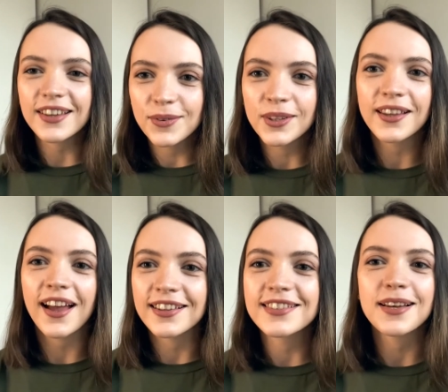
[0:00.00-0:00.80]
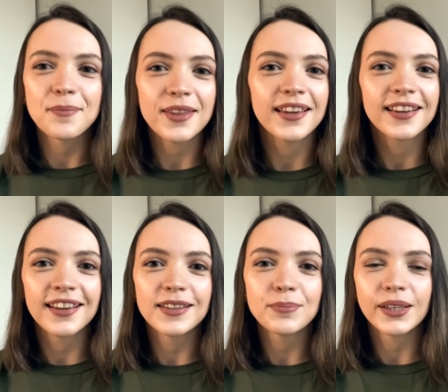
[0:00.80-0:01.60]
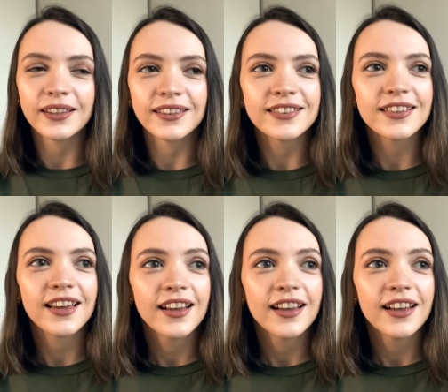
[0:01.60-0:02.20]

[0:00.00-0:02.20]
will add something in it, because